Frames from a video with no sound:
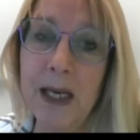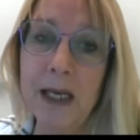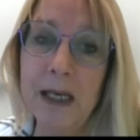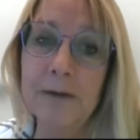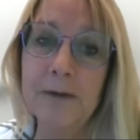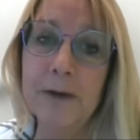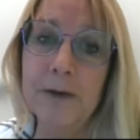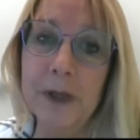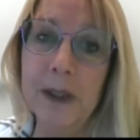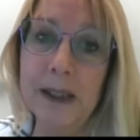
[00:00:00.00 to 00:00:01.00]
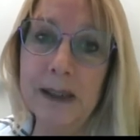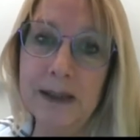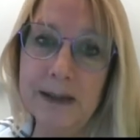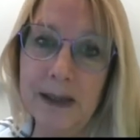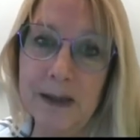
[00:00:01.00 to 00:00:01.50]
in fulfilling
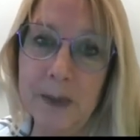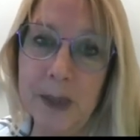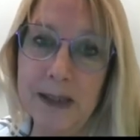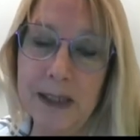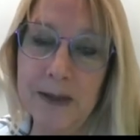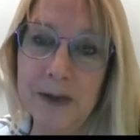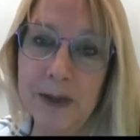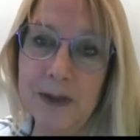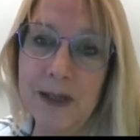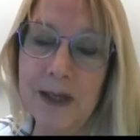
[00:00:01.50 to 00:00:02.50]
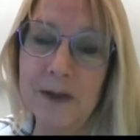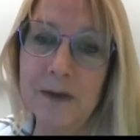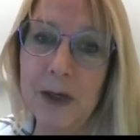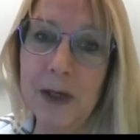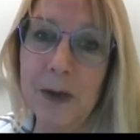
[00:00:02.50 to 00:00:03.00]
these expectations. That's
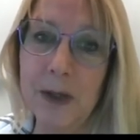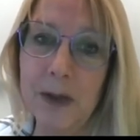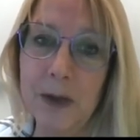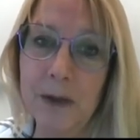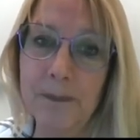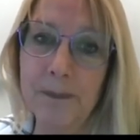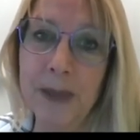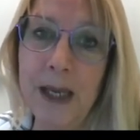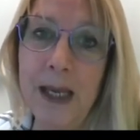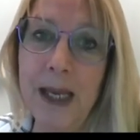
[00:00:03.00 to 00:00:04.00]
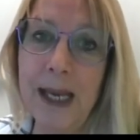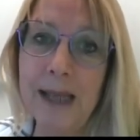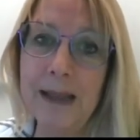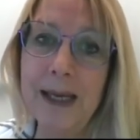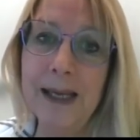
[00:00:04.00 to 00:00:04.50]
very critical.
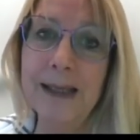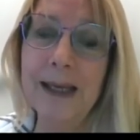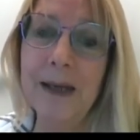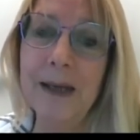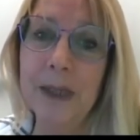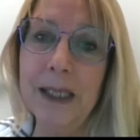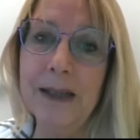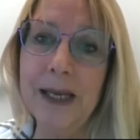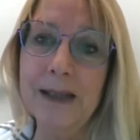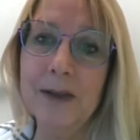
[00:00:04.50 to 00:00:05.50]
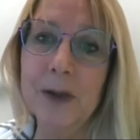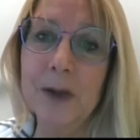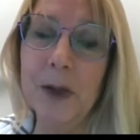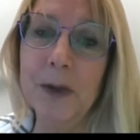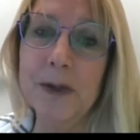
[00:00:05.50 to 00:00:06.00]
And then I really liked your
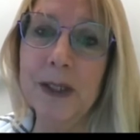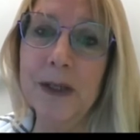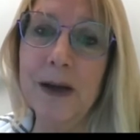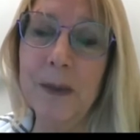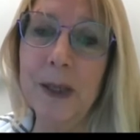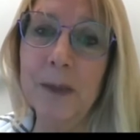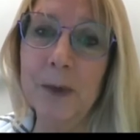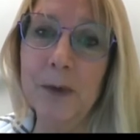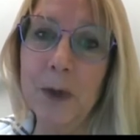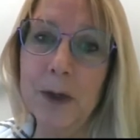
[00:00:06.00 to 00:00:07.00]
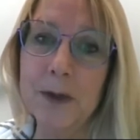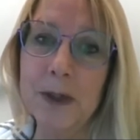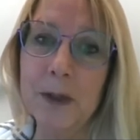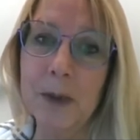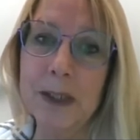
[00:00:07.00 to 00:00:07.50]
closing comment before your
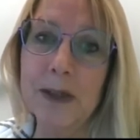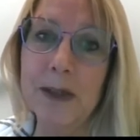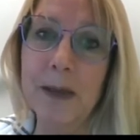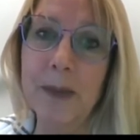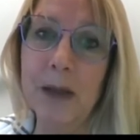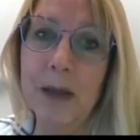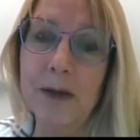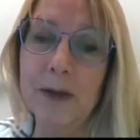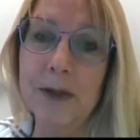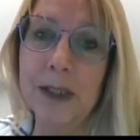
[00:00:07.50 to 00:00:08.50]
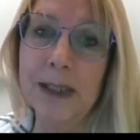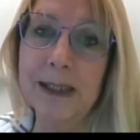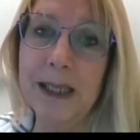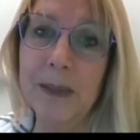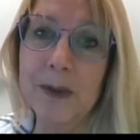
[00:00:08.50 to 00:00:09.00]
summary slide about leveraging the
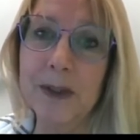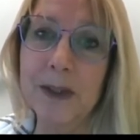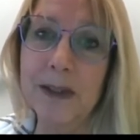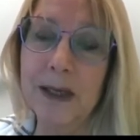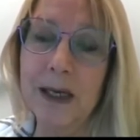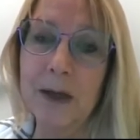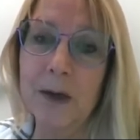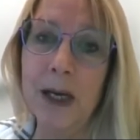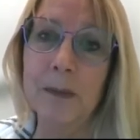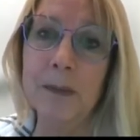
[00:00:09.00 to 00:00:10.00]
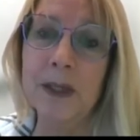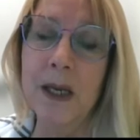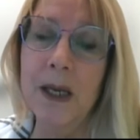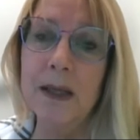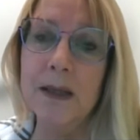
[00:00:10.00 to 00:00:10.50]
tables and the diagrams.
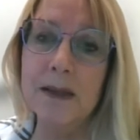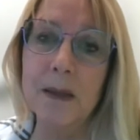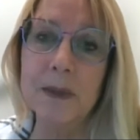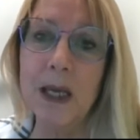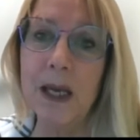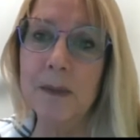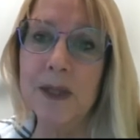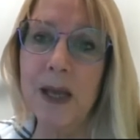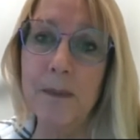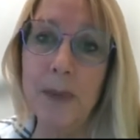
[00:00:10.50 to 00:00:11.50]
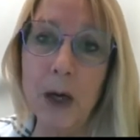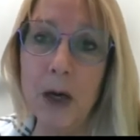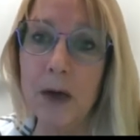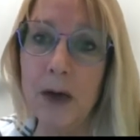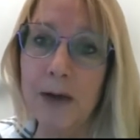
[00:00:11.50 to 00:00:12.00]
Sometimes that
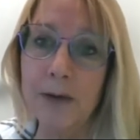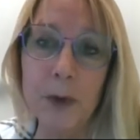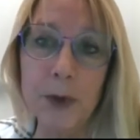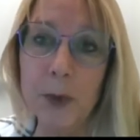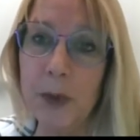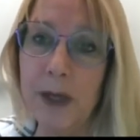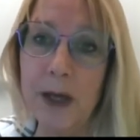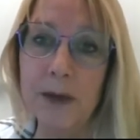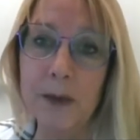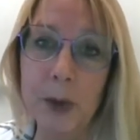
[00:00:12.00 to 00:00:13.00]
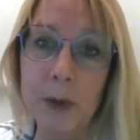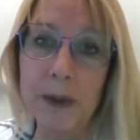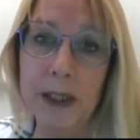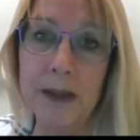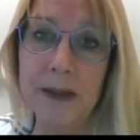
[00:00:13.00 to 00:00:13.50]
paragraph, with or without the
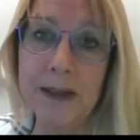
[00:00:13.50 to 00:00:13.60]
bolding on the